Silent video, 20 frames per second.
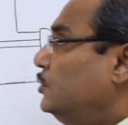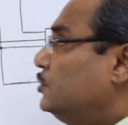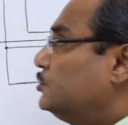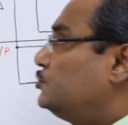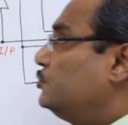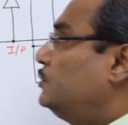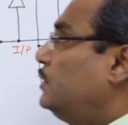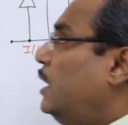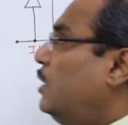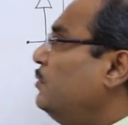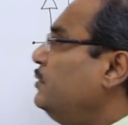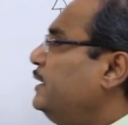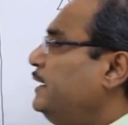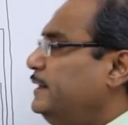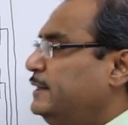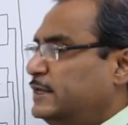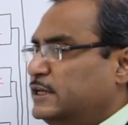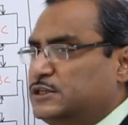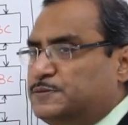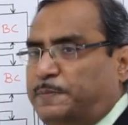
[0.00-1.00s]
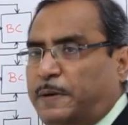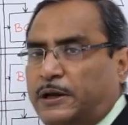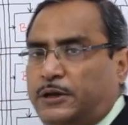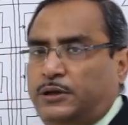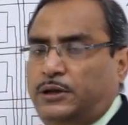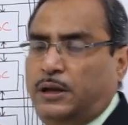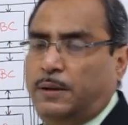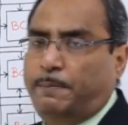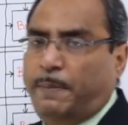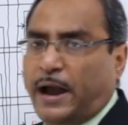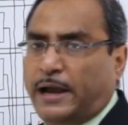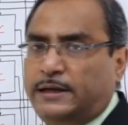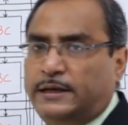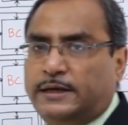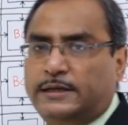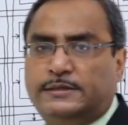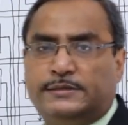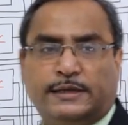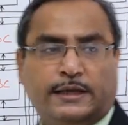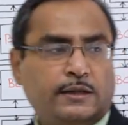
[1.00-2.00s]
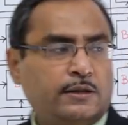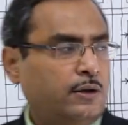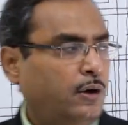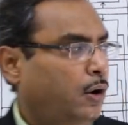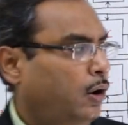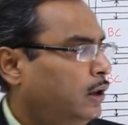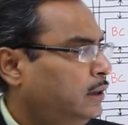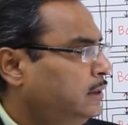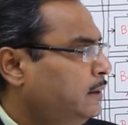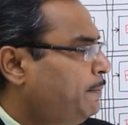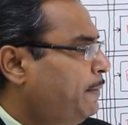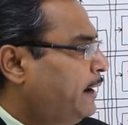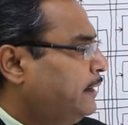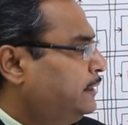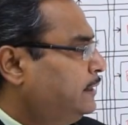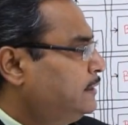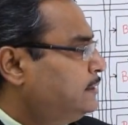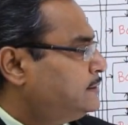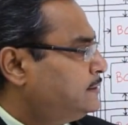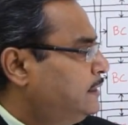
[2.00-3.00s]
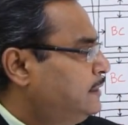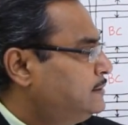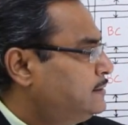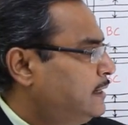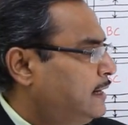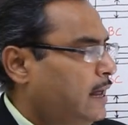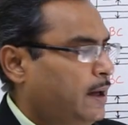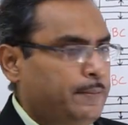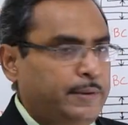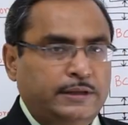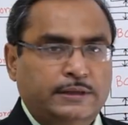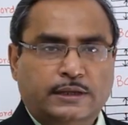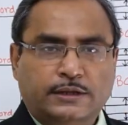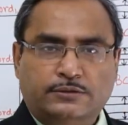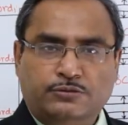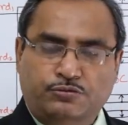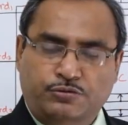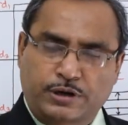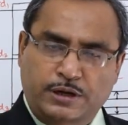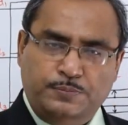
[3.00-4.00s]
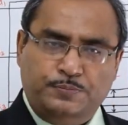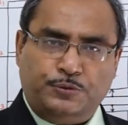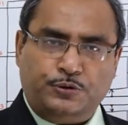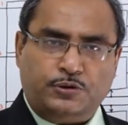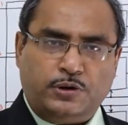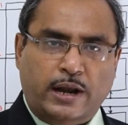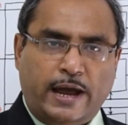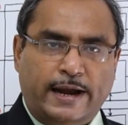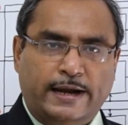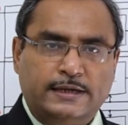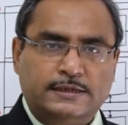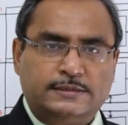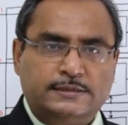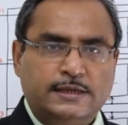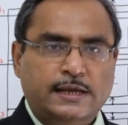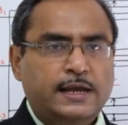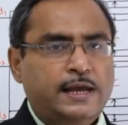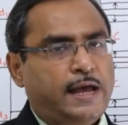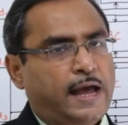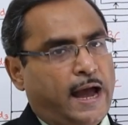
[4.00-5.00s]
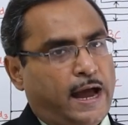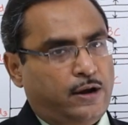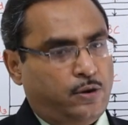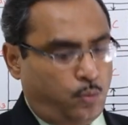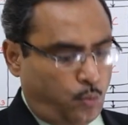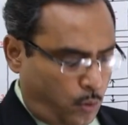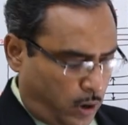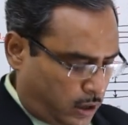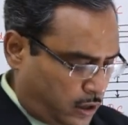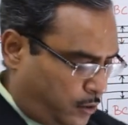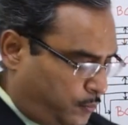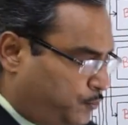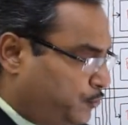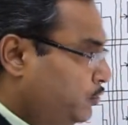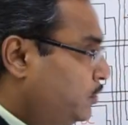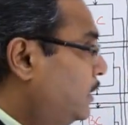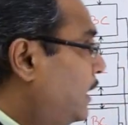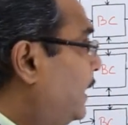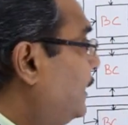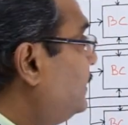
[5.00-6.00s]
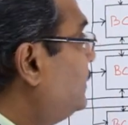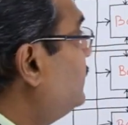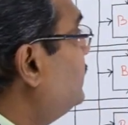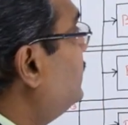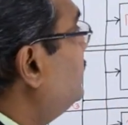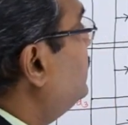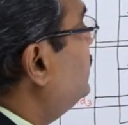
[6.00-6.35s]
So, now in this particular binary cell all the binary cells are having the 3 input lines and 1 output line.